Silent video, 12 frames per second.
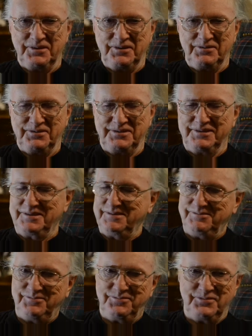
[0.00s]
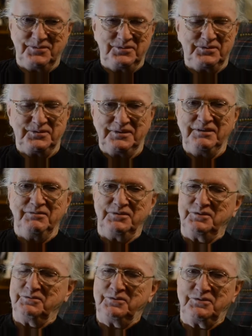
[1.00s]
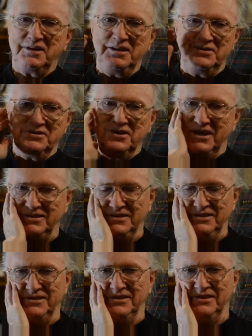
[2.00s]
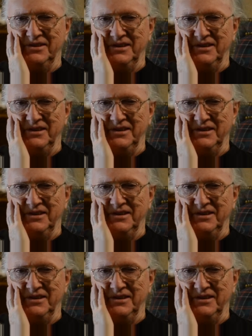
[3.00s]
was there's even some strange Nazis in the